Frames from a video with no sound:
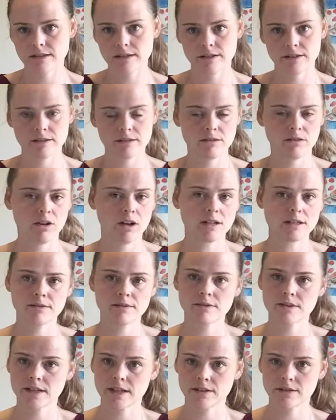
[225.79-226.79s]
There are lots
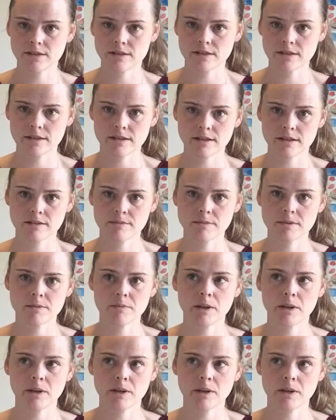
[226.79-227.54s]
of scale systems,